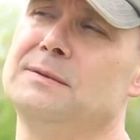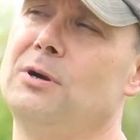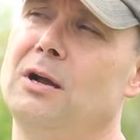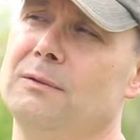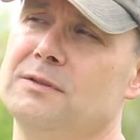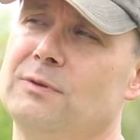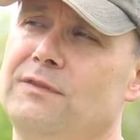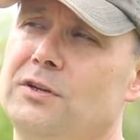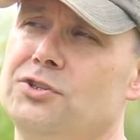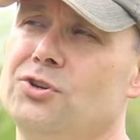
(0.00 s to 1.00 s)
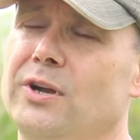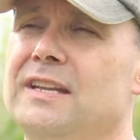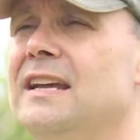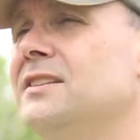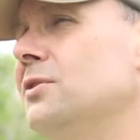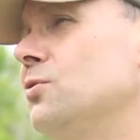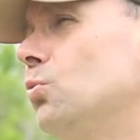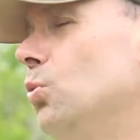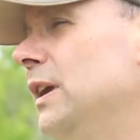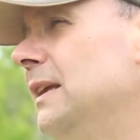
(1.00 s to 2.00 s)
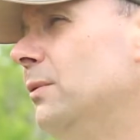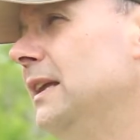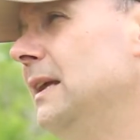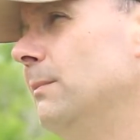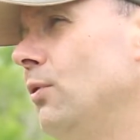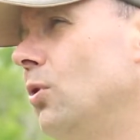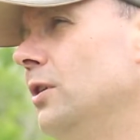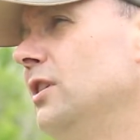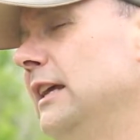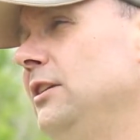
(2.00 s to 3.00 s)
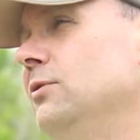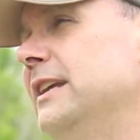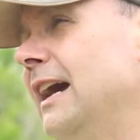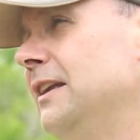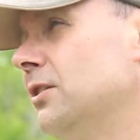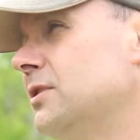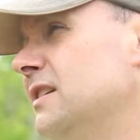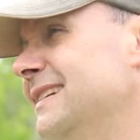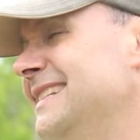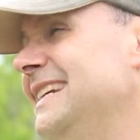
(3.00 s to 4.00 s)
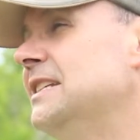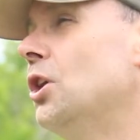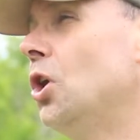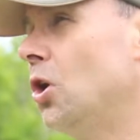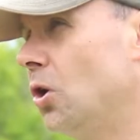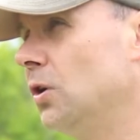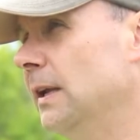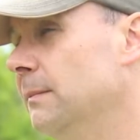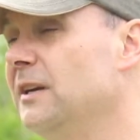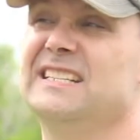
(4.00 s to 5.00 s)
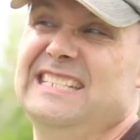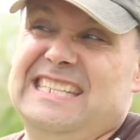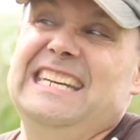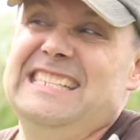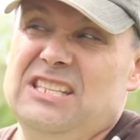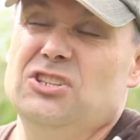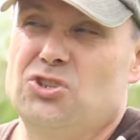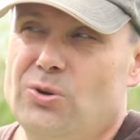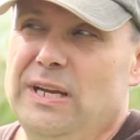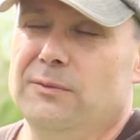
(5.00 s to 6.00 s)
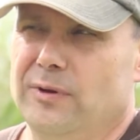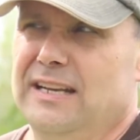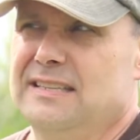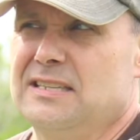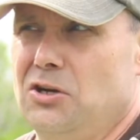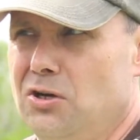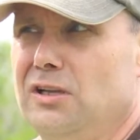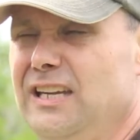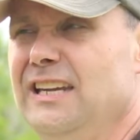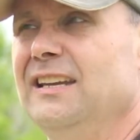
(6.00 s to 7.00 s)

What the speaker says: problems with your joint. So it's really, really important that you diagnose the disease early, because it's easy to treat when it's early